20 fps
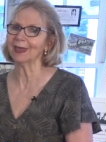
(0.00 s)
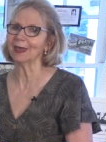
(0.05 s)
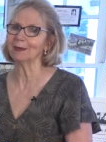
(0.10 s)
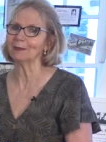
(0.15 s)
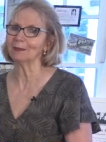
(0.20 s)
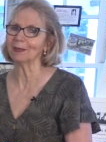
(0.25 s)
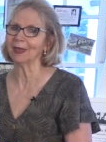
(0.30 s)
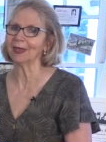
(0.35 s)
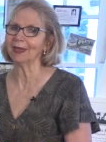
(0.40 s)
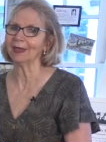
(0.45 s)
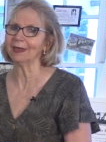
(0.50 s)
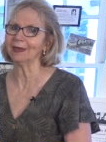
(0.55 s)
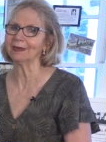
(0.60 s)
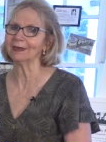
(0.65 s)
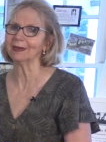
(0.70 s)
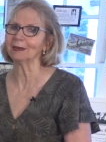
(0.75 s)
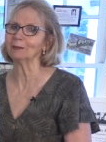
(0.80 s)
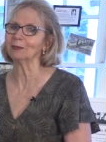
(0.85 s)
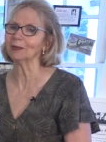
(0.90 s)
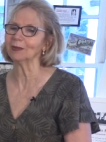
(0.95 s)

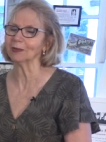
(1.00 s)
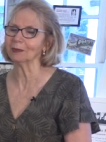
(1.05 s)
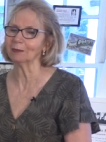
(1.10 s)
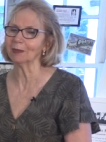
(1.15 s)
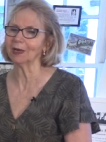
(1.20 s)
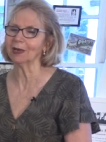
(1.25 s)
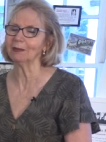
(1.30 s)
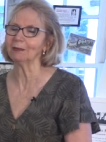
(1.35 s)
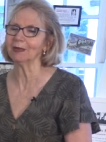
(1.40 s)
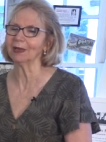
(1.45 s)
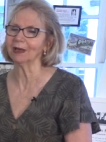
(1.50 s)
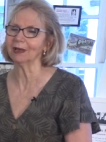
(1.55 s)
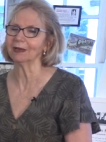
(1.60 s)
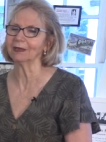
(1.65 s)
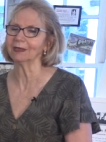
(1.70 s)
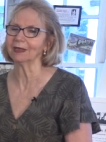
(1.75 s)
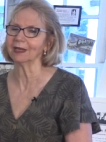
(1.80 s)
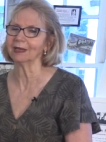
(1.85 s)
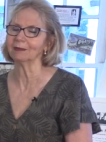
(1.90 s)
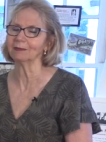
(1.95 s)
campaigned and put their money
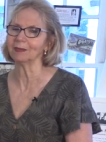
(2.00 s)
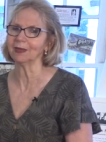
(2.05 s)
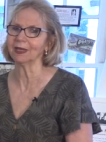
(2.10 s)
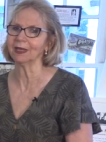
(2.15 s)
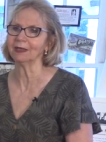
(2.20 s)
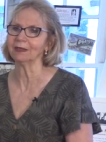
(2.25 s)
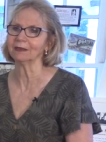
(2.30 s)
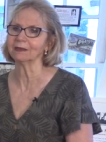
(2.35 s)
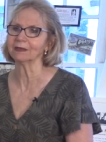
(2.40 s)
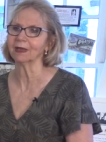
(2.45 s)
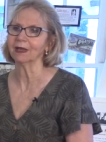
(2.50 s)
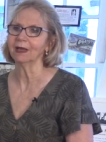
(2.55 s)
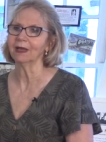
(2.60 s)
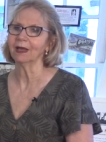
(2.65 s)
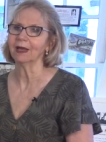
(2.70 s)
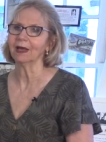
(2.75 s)
behind campaigns